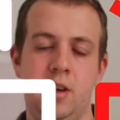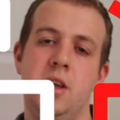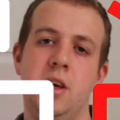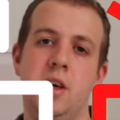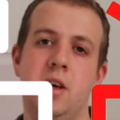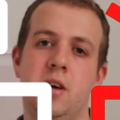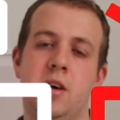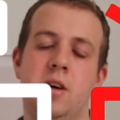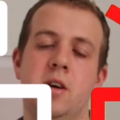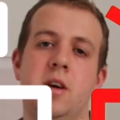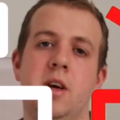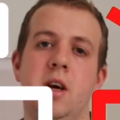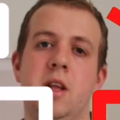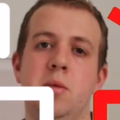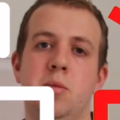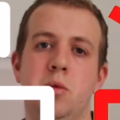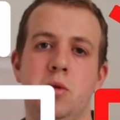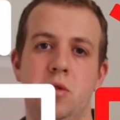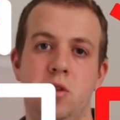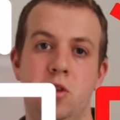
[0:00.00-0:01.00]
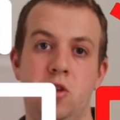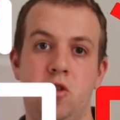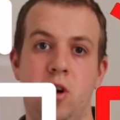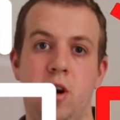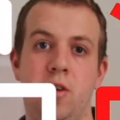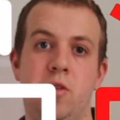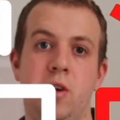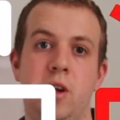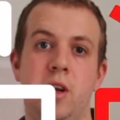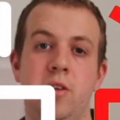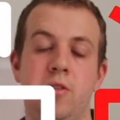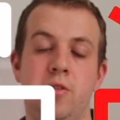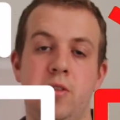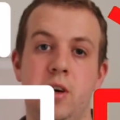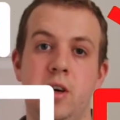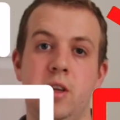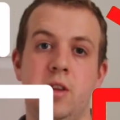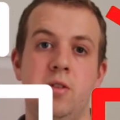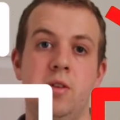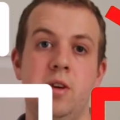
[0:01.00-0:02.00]
they can't get the ball to travel any
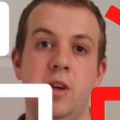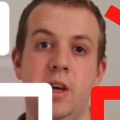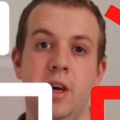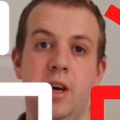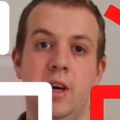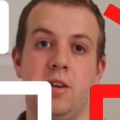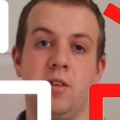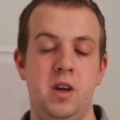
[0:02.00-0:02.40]
further in the air.